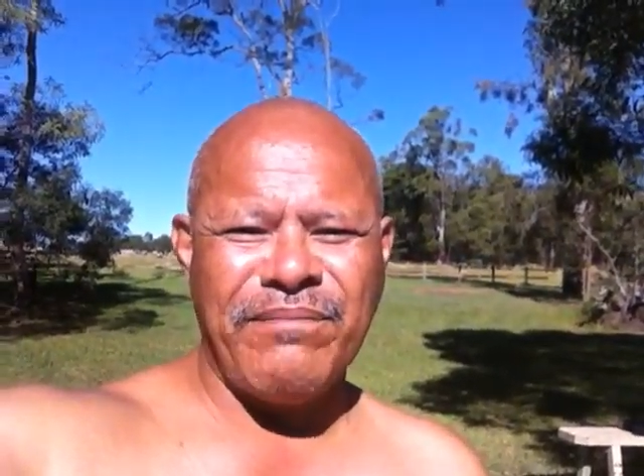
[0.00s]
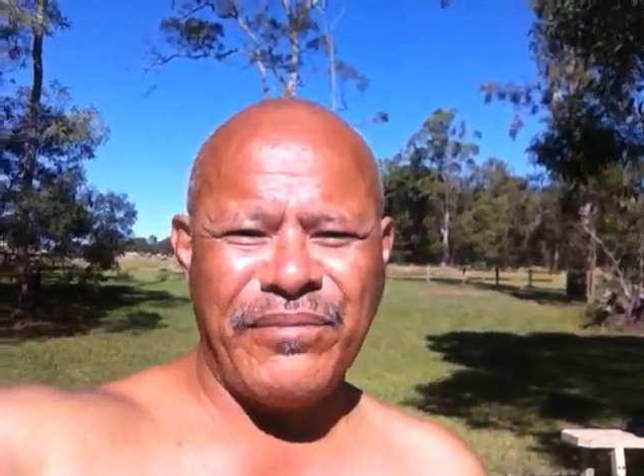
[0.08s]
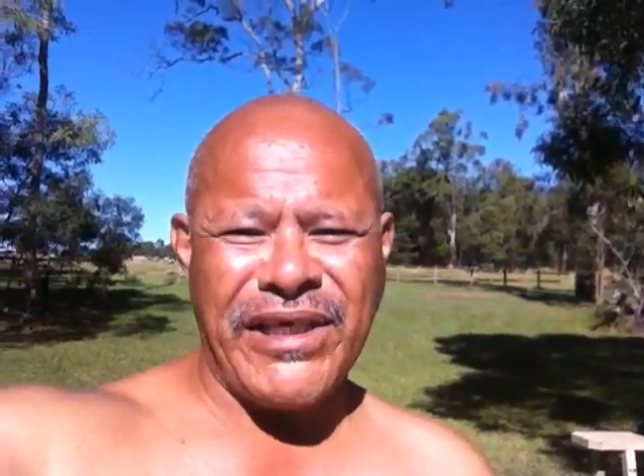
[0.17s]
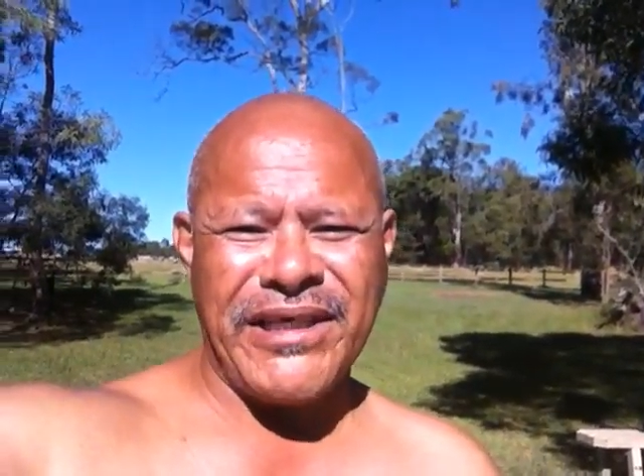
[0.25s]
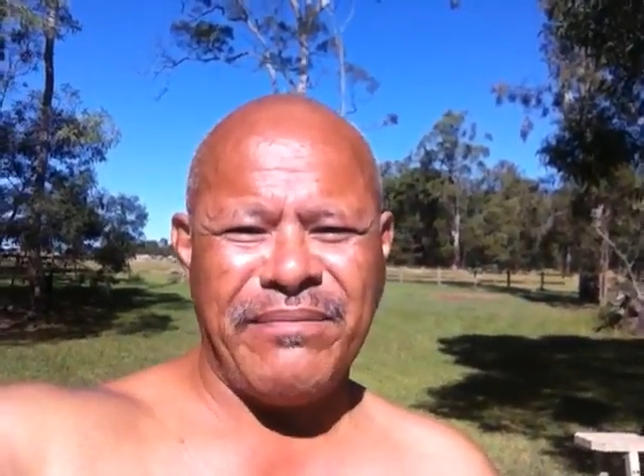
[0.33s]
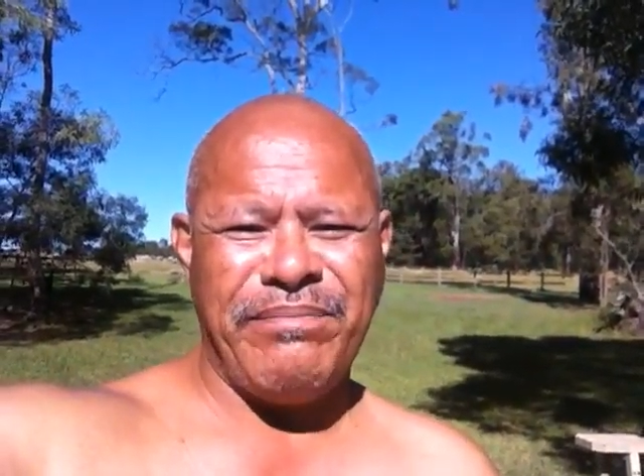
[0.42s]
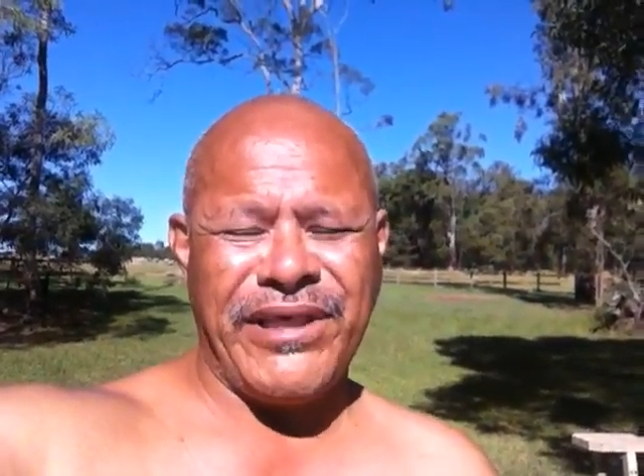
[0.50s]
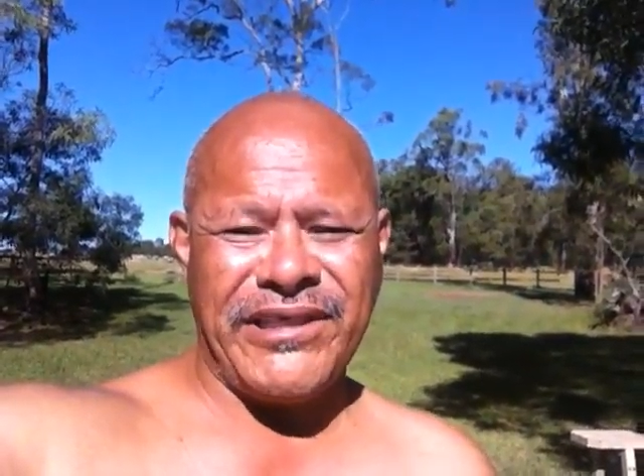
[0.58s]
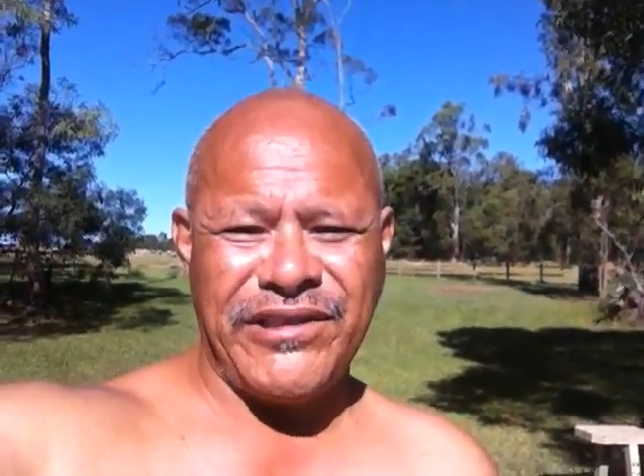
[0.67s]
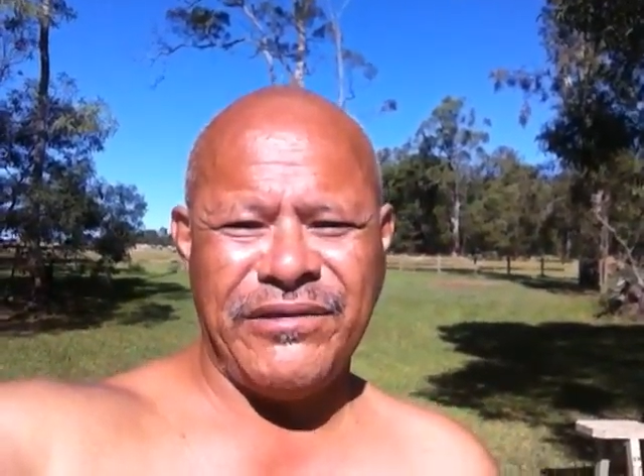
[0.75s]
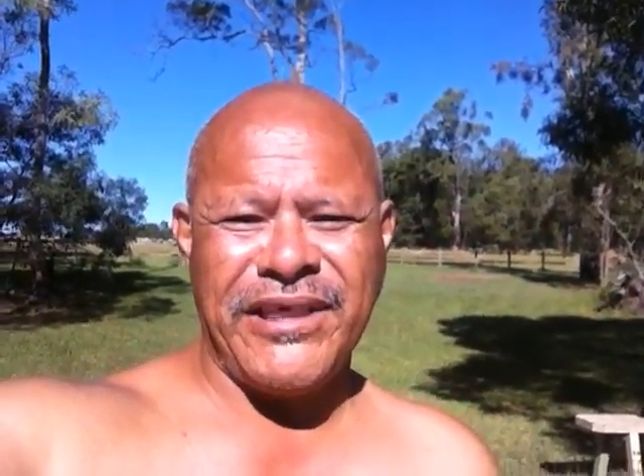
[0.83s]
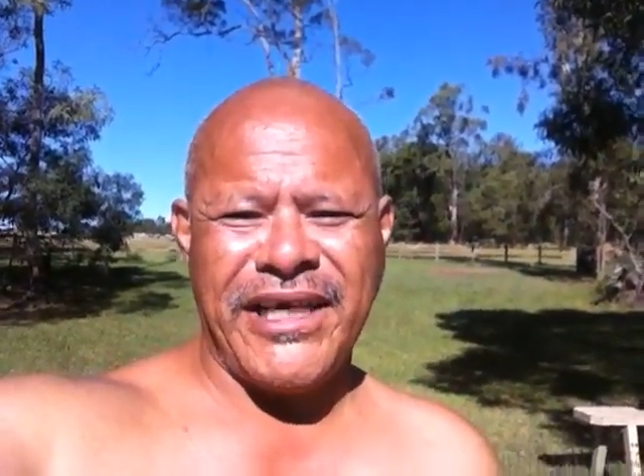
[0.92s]
on being the
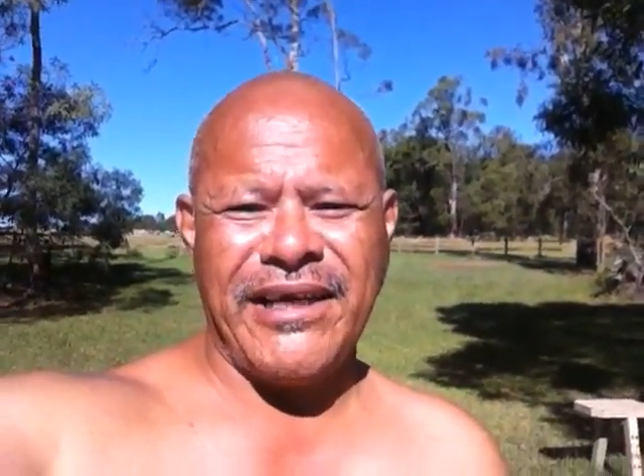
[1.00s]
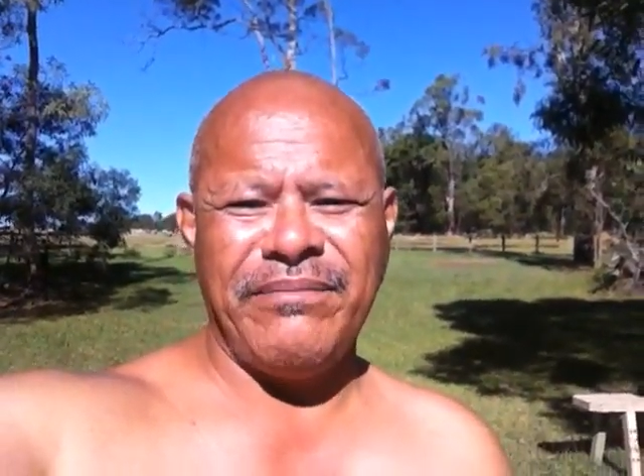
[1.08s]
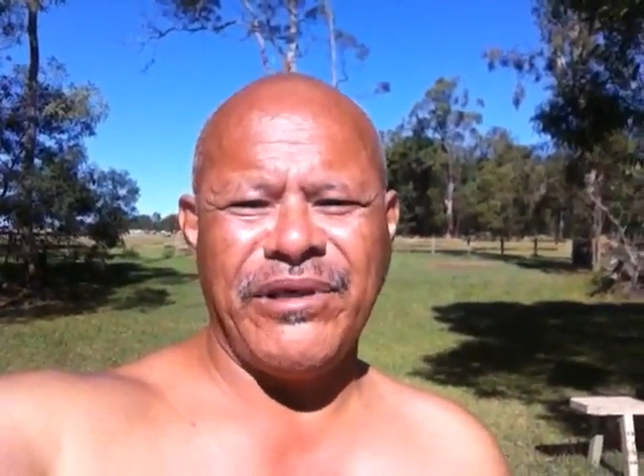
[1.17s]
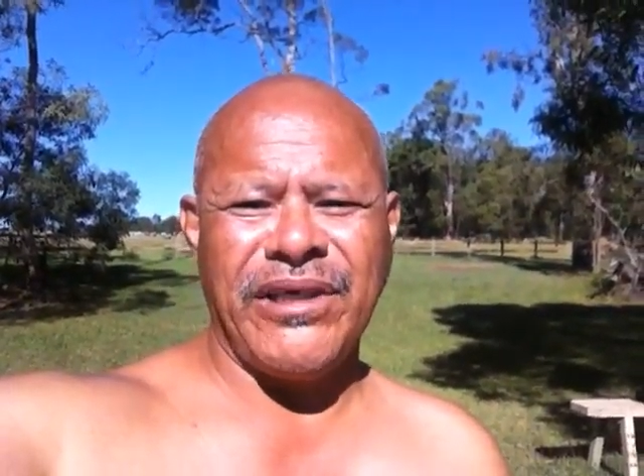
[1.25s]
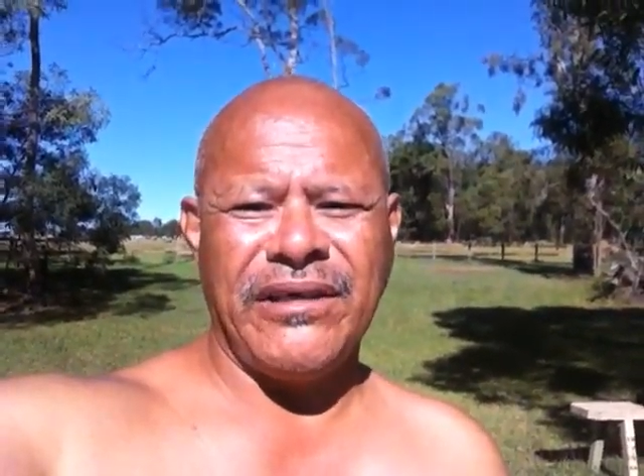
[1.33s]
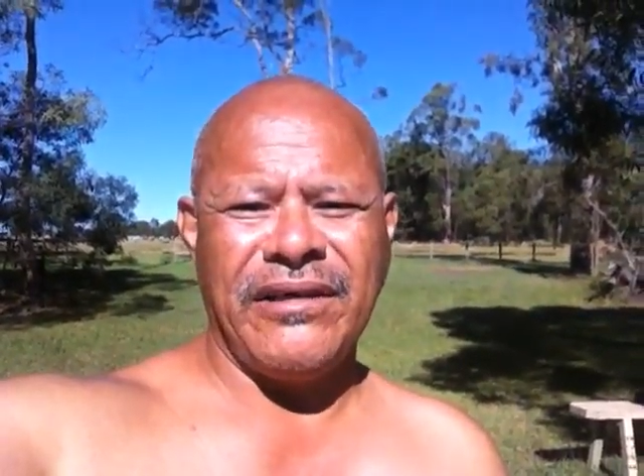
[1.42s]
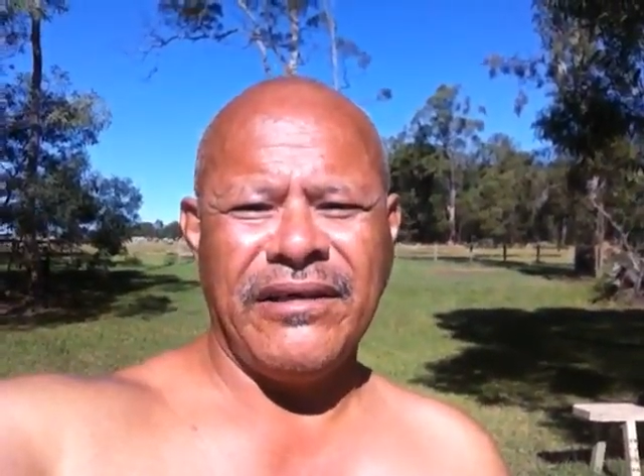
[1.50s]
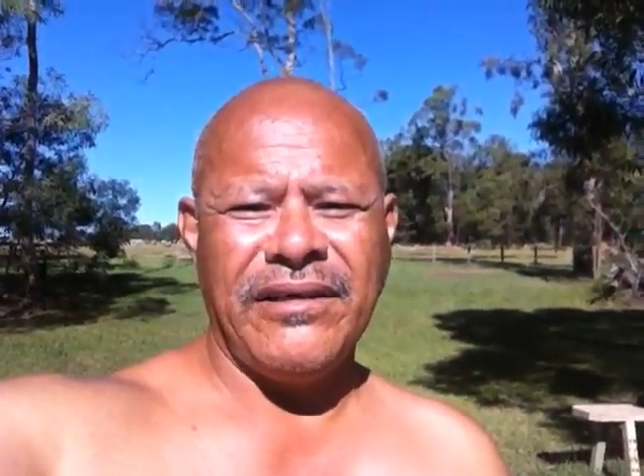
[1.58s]
best you can be,